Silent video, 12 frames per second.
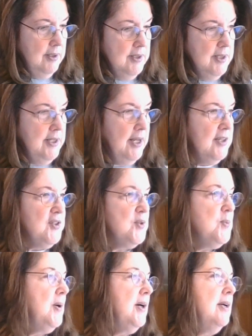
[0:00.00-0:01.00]
The
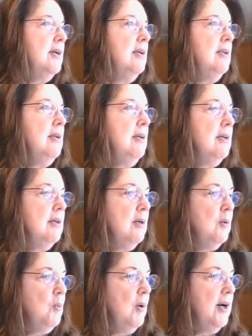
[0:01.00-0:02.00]
next one
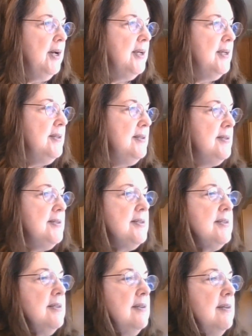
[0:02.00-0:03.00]

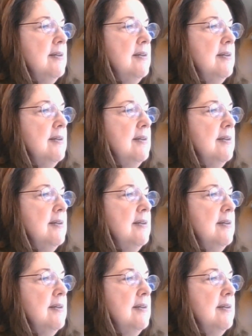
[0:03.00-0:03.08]
was